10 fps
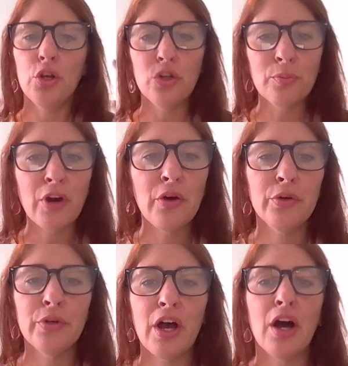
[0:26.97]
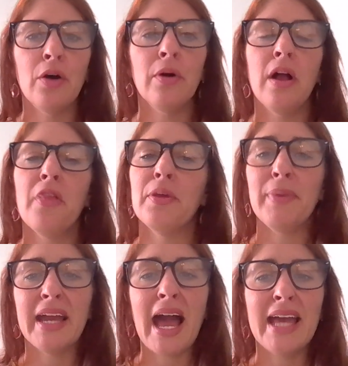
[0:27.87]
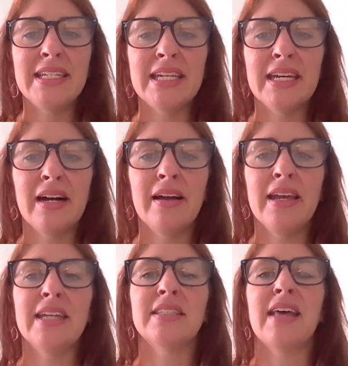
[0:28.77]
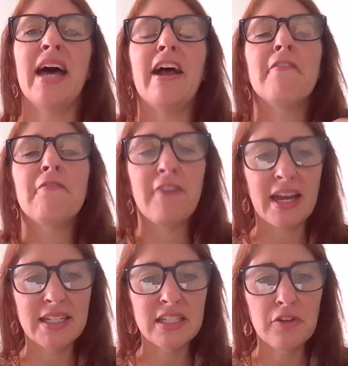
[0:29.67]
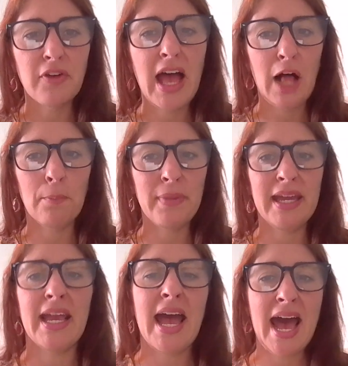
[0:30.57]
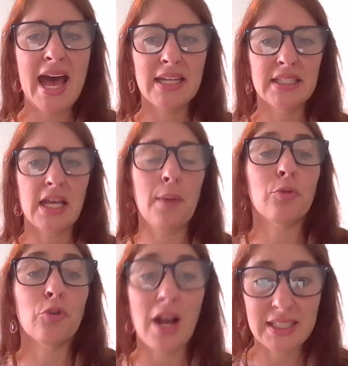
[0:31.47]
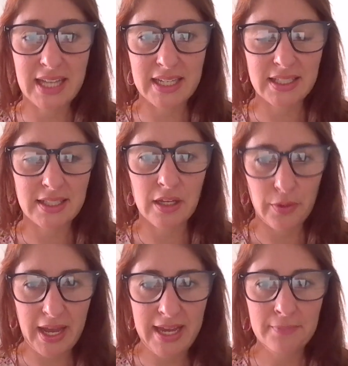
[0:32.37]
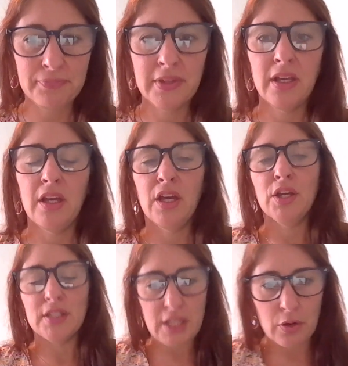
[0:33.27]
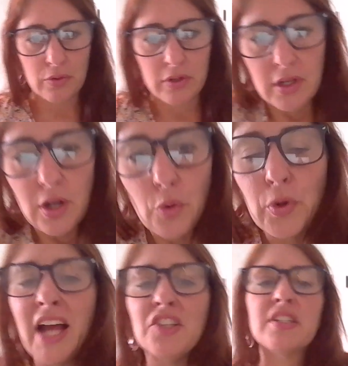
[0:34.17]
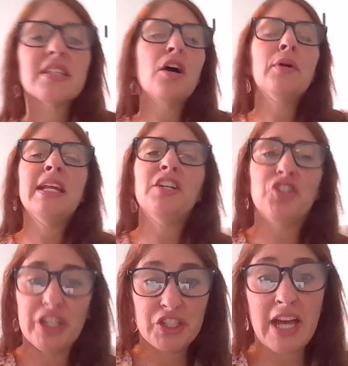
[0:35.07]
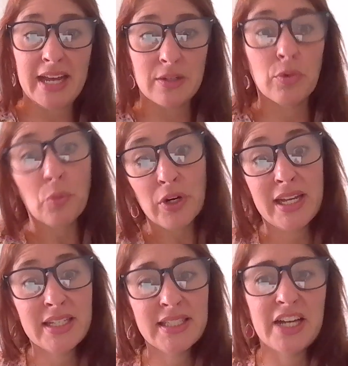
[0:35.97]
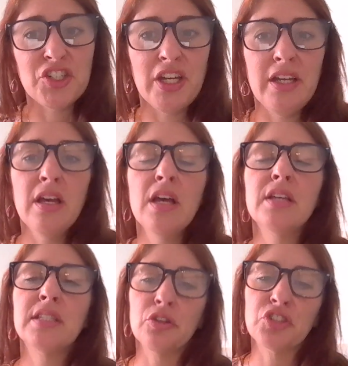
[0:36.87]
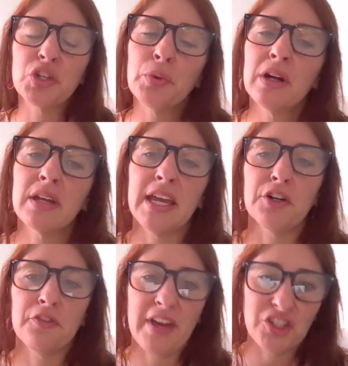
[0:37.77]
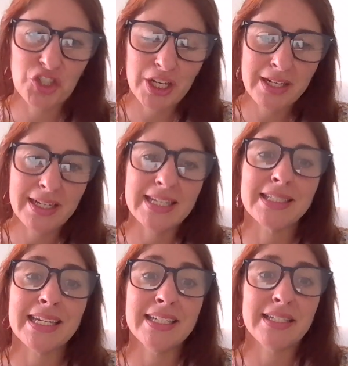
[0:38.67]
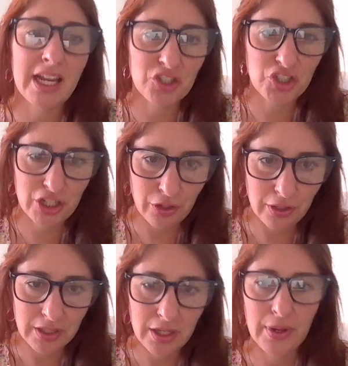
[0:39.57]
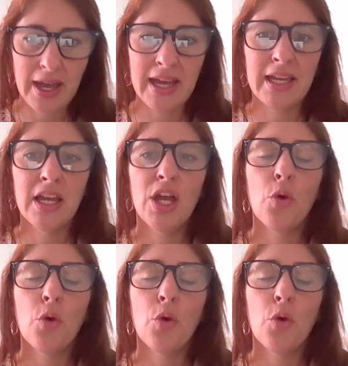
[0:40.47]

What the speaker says: Numero uno, the big idea is that effective helping has a process, okay? So, we're not just going in chit chatting when we're in a session. Social work intervention is intentional, okay?